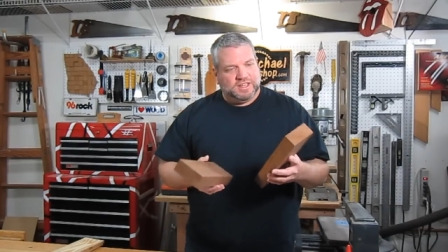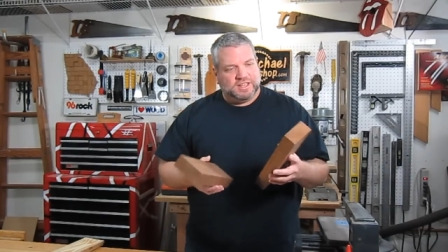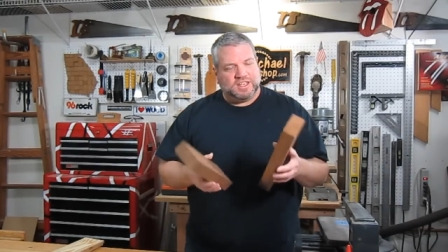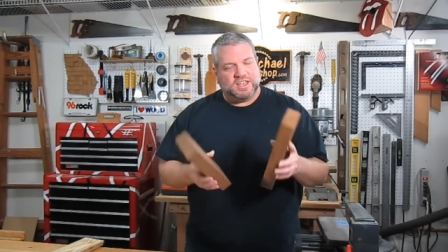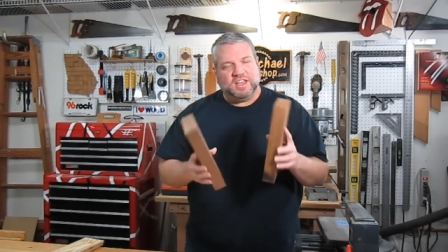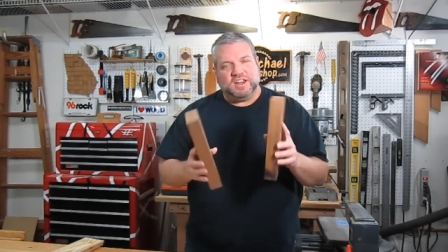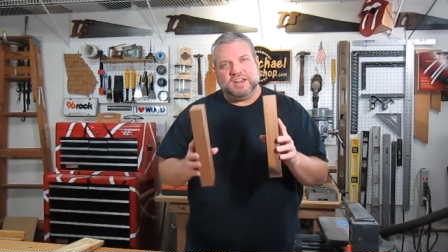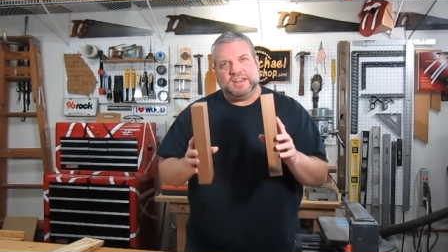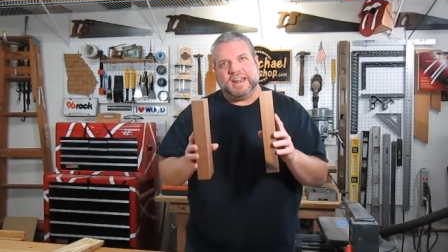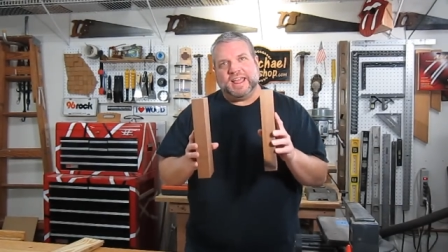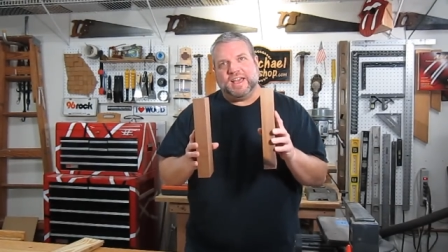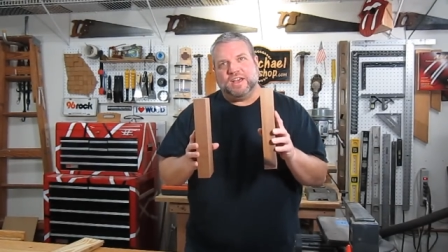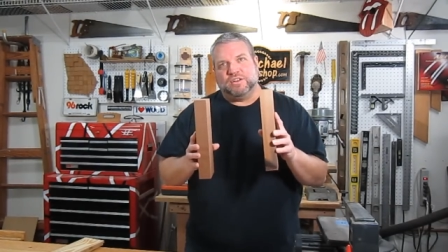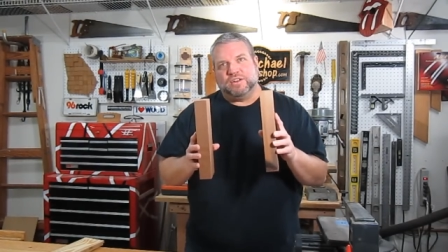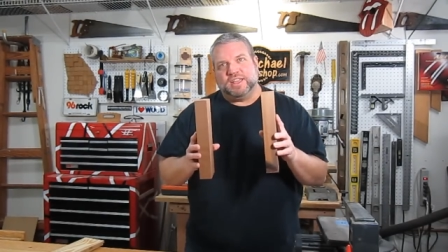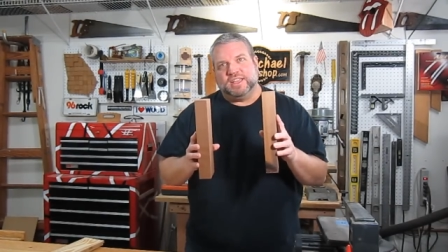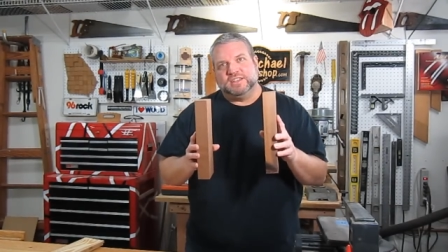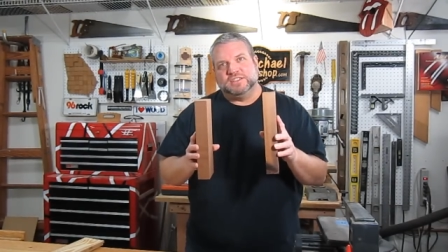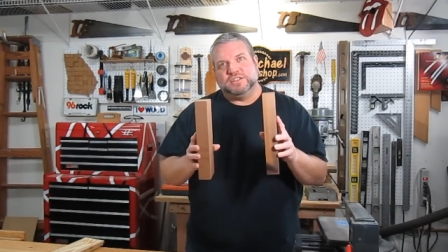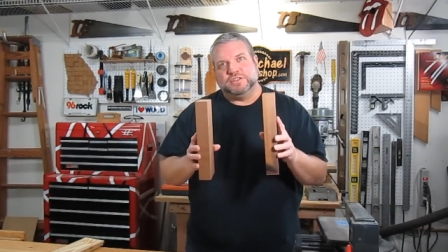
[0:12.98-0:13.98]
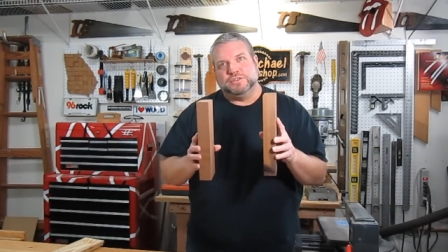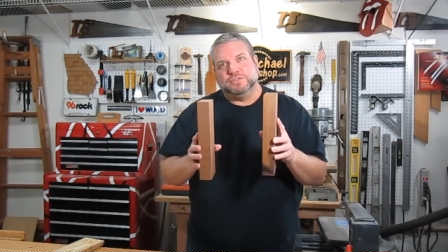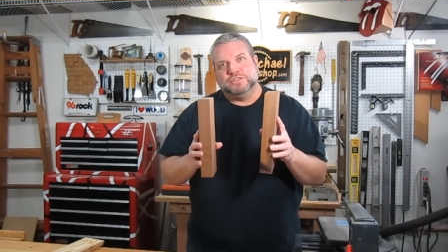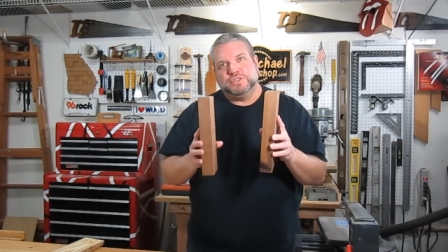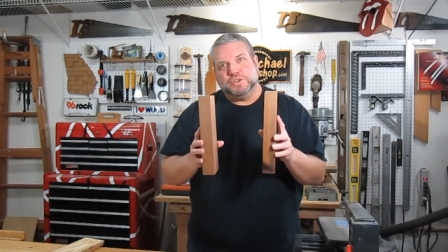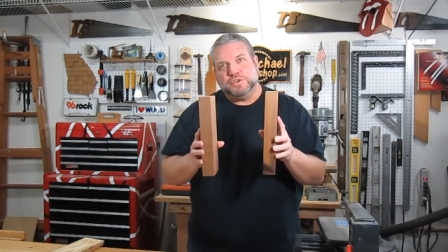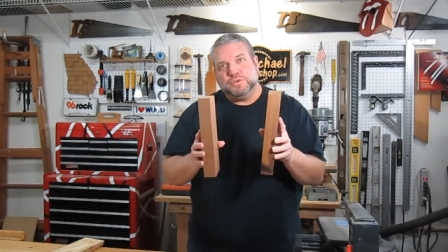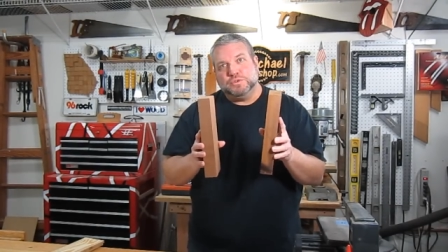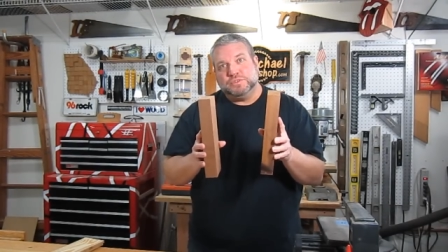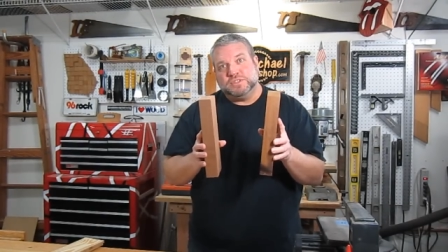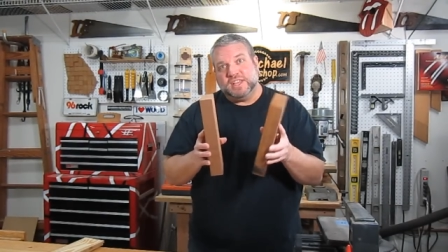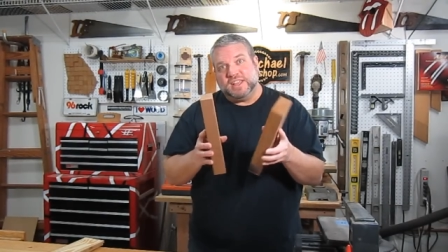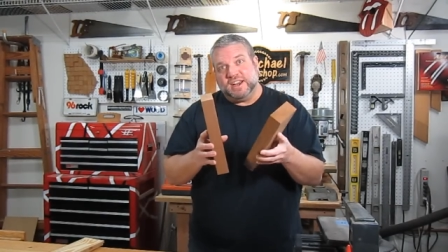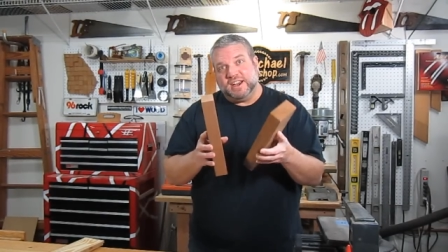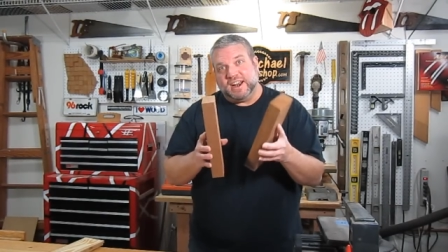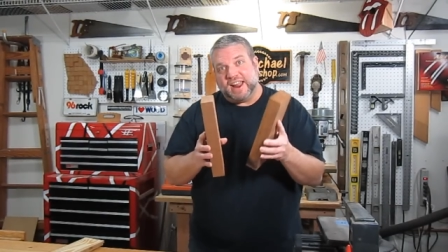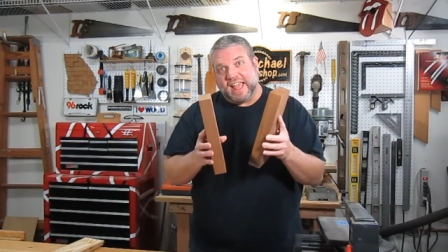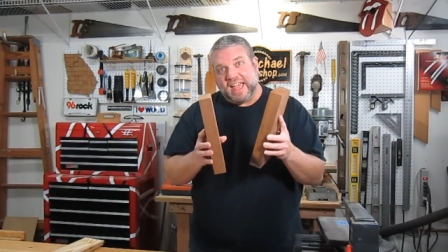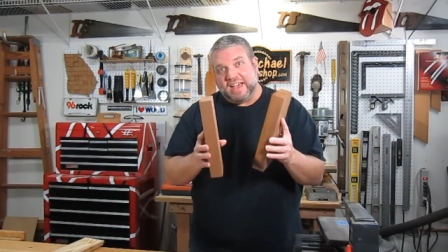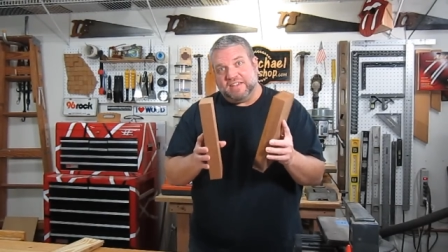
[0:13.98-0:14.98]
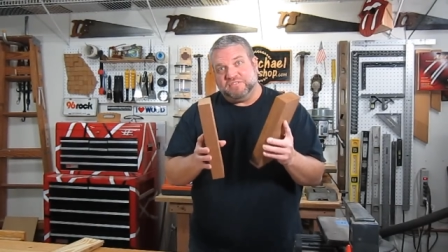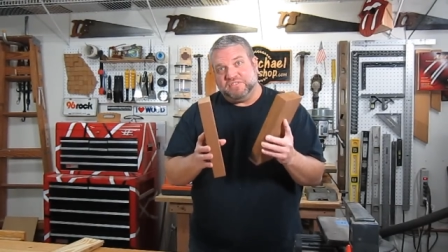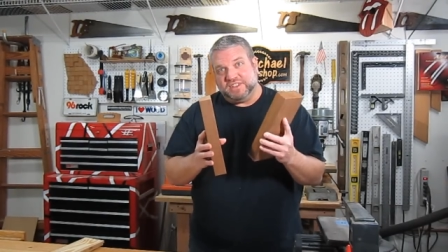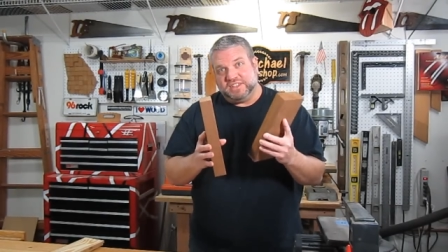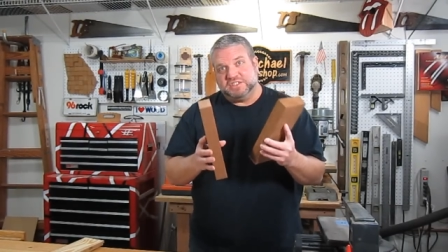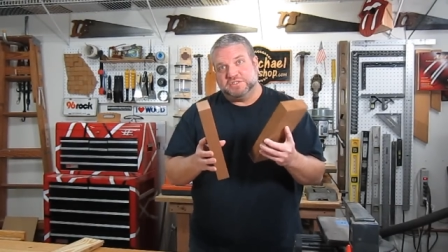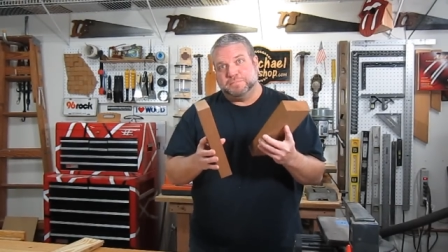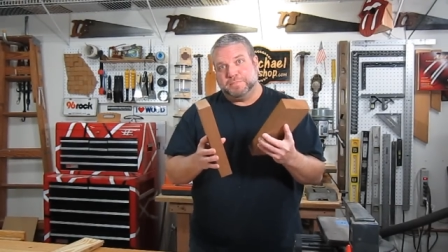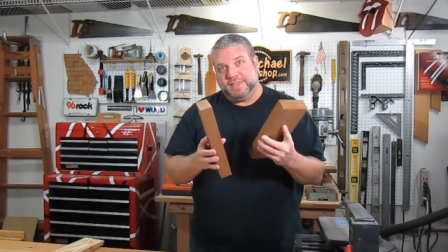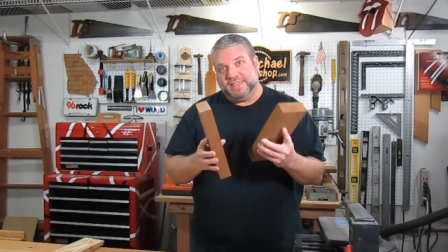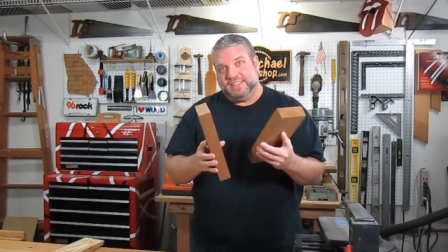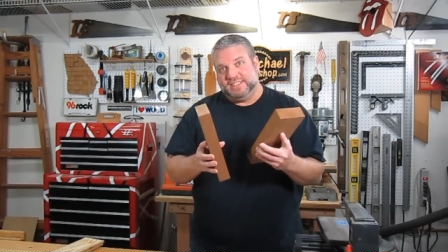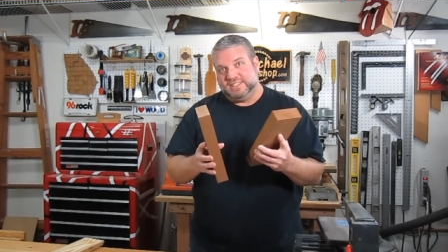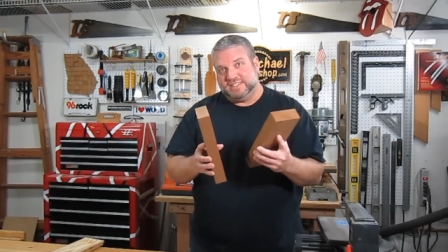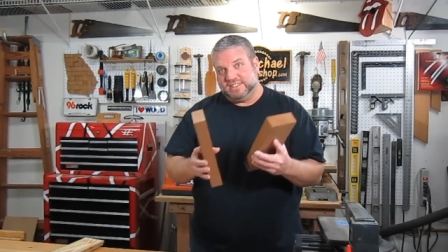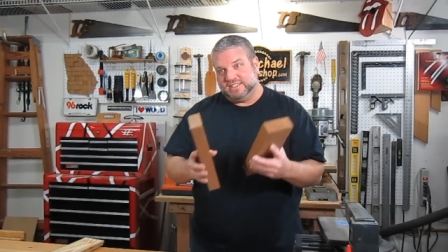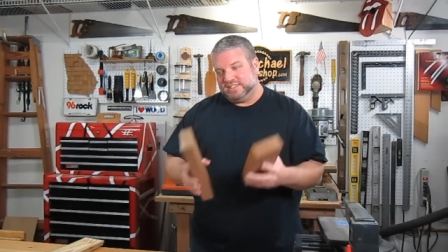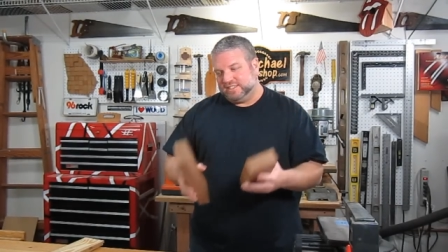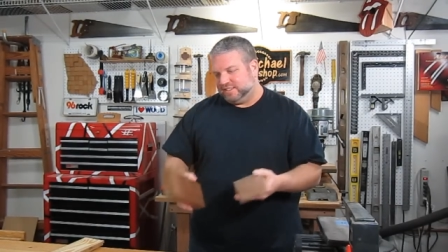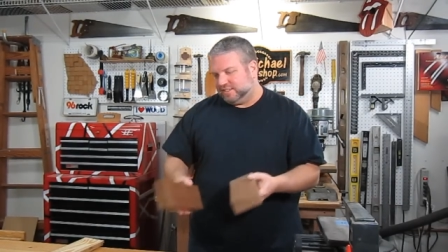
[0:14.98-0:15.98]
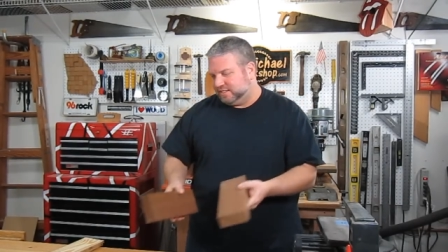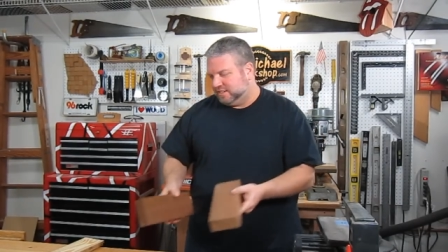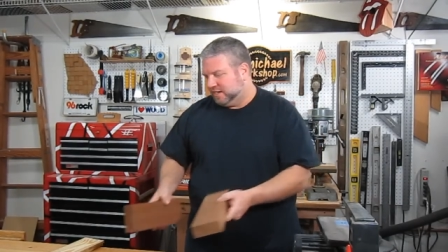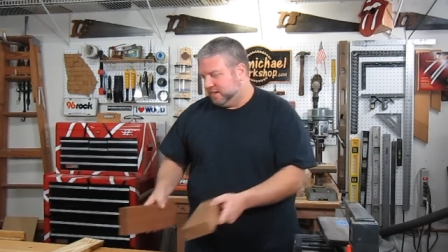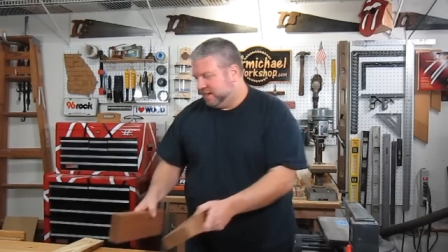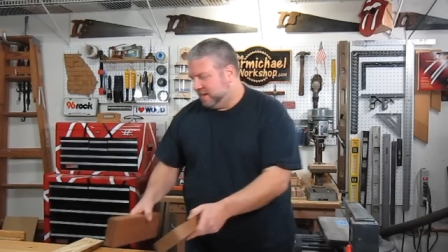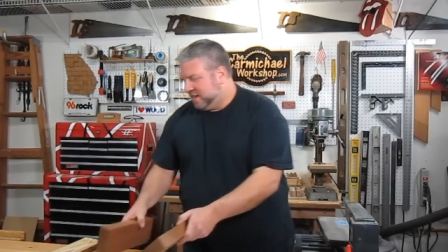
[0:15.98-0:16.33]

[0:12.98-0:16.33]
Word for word: and cut it down into two 10.5-inch pieces,